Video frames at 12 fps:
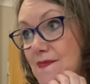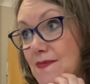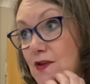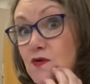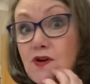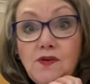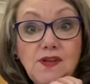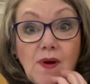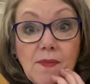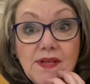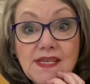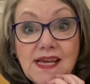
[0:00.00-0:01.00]
Who knows, it might
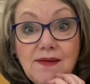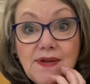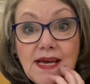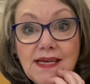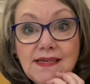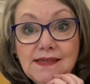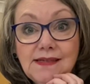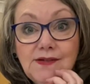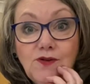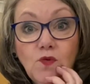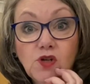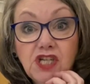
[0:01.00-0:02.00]
be the same day as
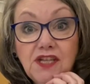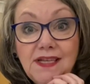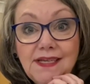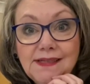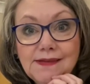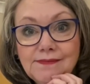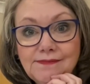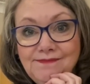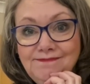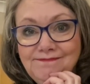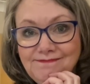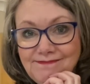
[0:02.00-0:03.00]
you're watching this.
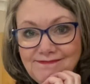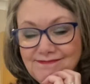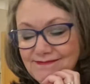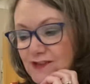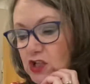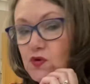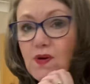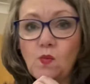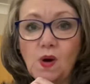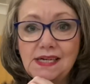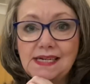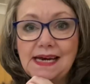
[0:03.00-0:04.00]
2 in
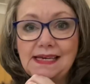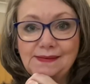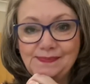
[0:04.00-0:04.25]
1 day.